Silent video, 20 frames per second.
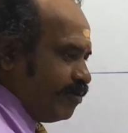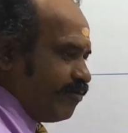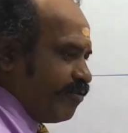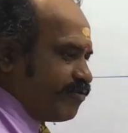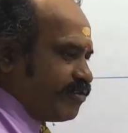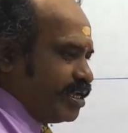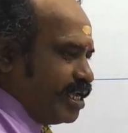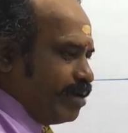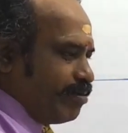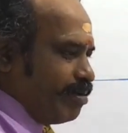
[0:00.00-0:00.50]

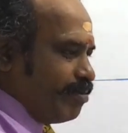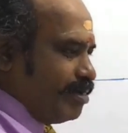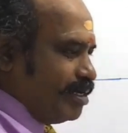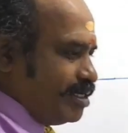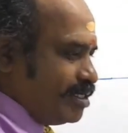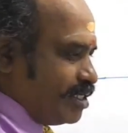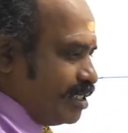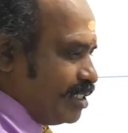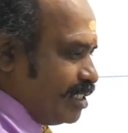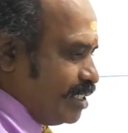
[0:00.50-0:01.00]
50 mm
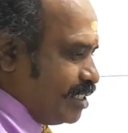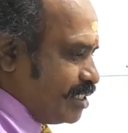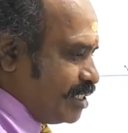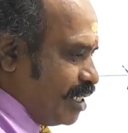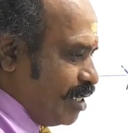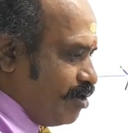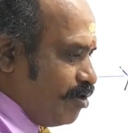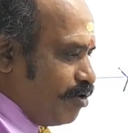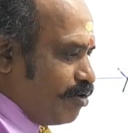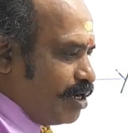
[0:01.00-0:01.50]
means this
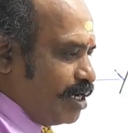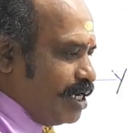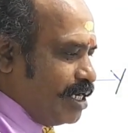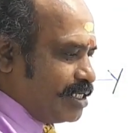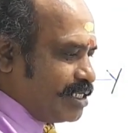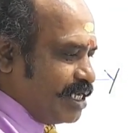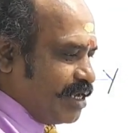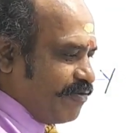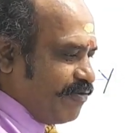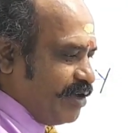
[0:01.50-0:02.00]
yellow
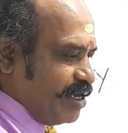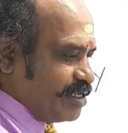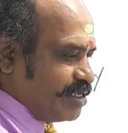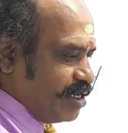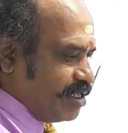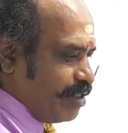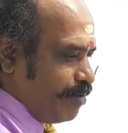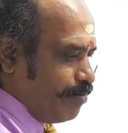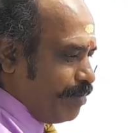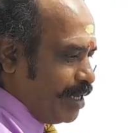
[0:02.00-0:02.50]
color surface
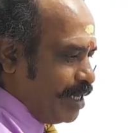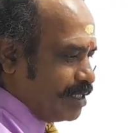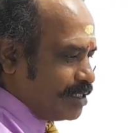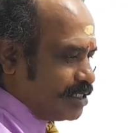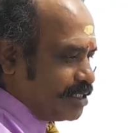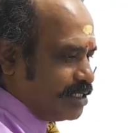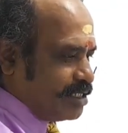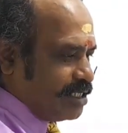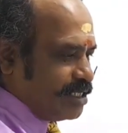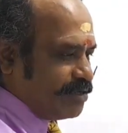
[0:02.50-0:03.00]
on the
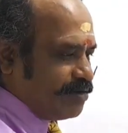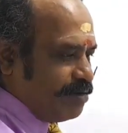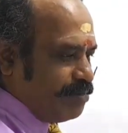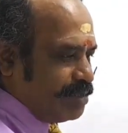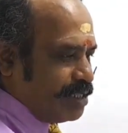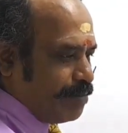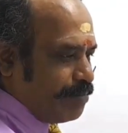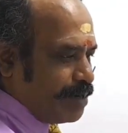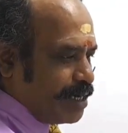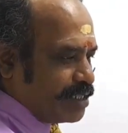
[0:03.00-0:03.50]
base. This will
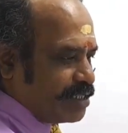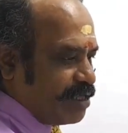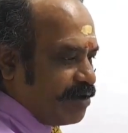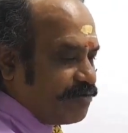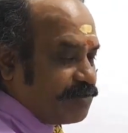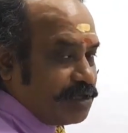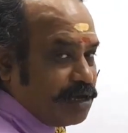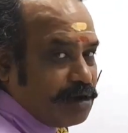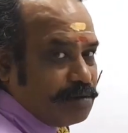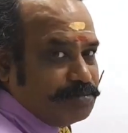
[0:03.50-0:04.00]
be the breadth
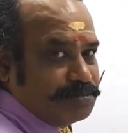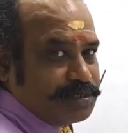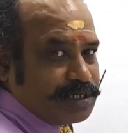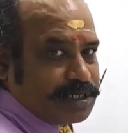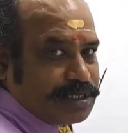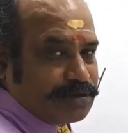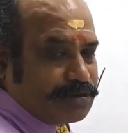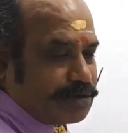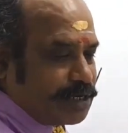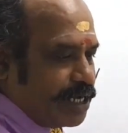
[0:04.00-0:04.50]
of the
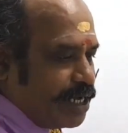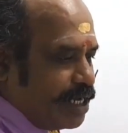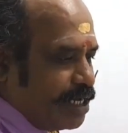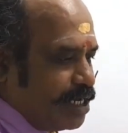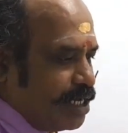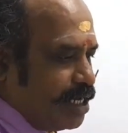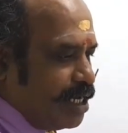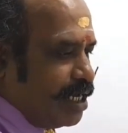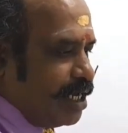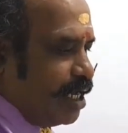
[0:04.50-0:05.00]
object.
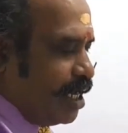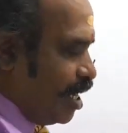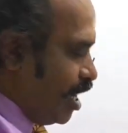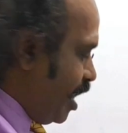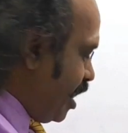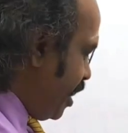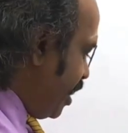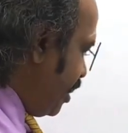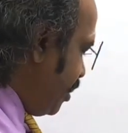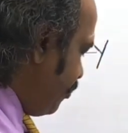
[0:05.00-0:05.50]
Okay,
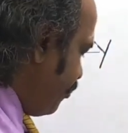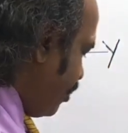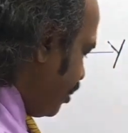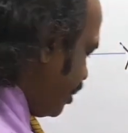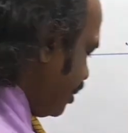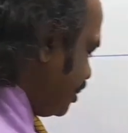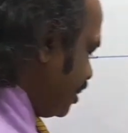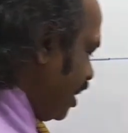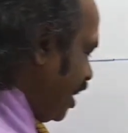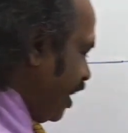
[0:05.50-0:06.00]
and
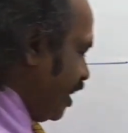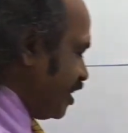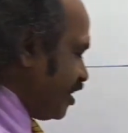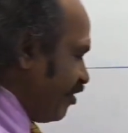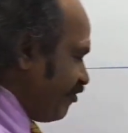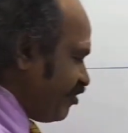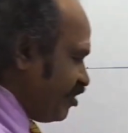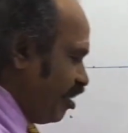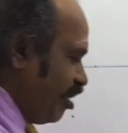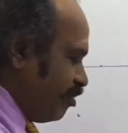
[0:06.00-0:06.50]
what is the height
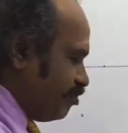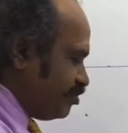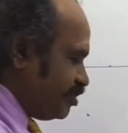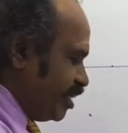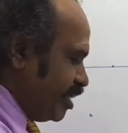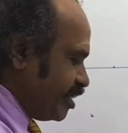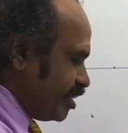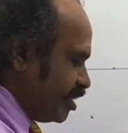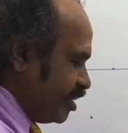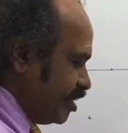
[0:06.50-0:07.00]
of the
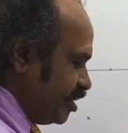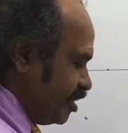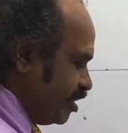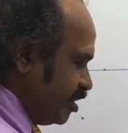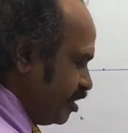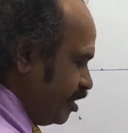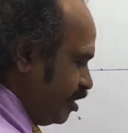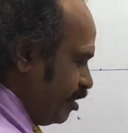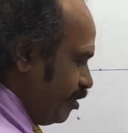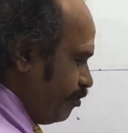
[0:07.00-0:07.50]
object?
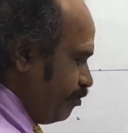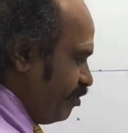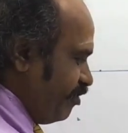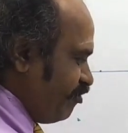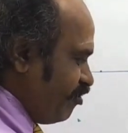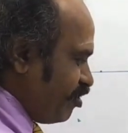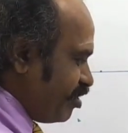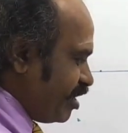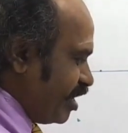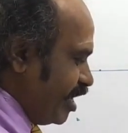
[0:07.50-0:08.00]

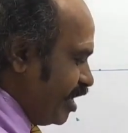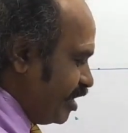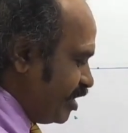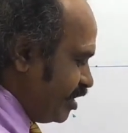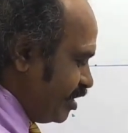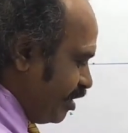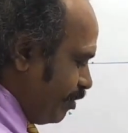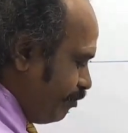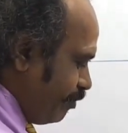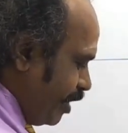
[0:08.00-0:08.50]
Before
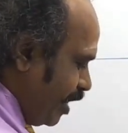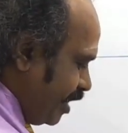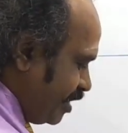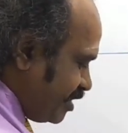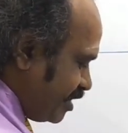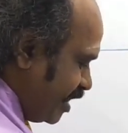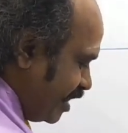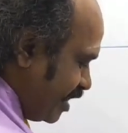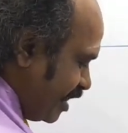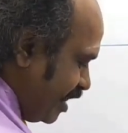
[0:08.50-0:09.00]
that, the
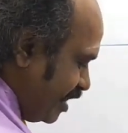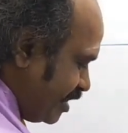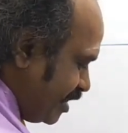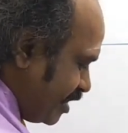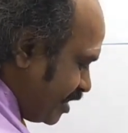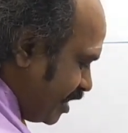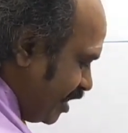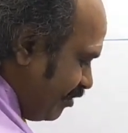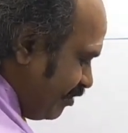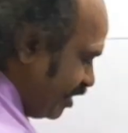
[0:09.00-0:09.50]
base thickness
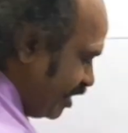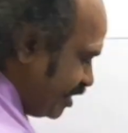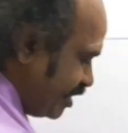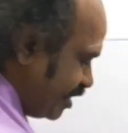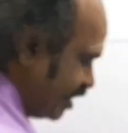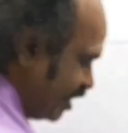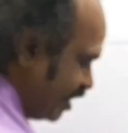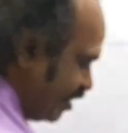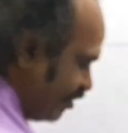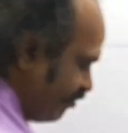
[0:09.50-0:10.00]
is given as
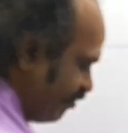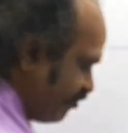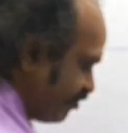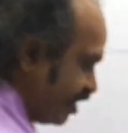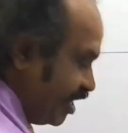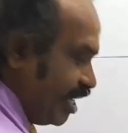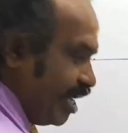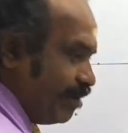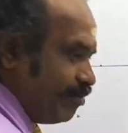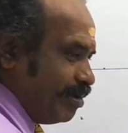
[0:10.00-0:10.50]

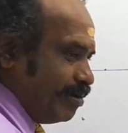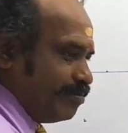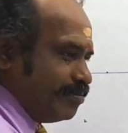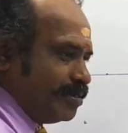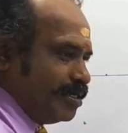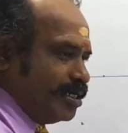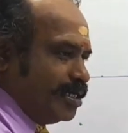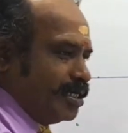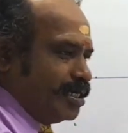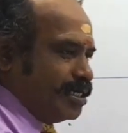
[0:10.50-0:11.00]
15 mm.
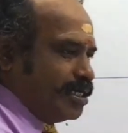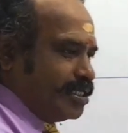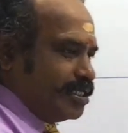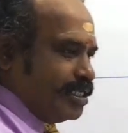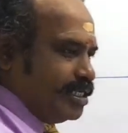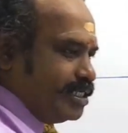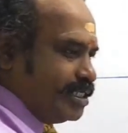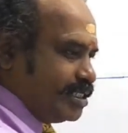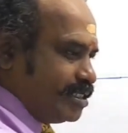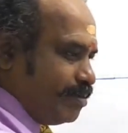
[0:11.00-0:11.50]

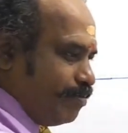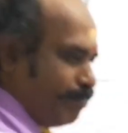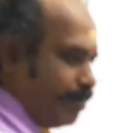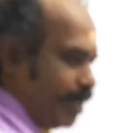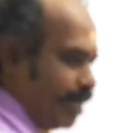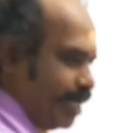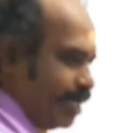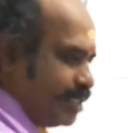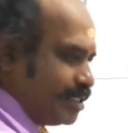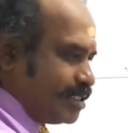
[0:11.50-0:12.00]
This is
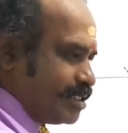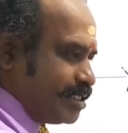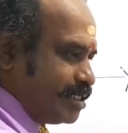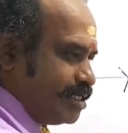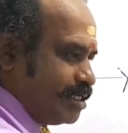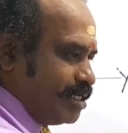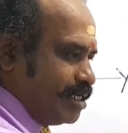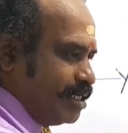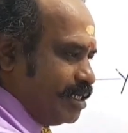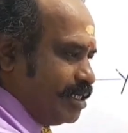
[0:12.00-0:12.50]
base.